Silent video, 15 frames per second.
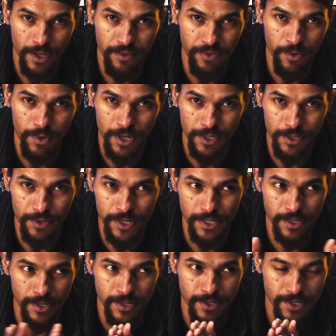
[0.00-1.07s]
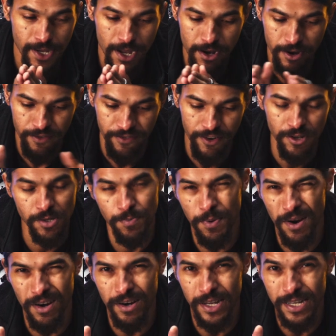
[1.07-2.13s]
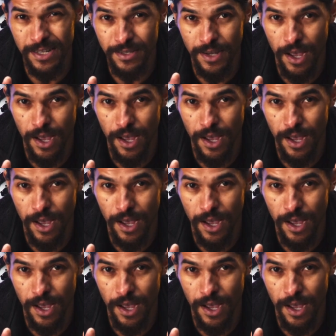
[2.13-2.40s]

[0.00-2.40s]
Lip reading: If you want to do this entire first part is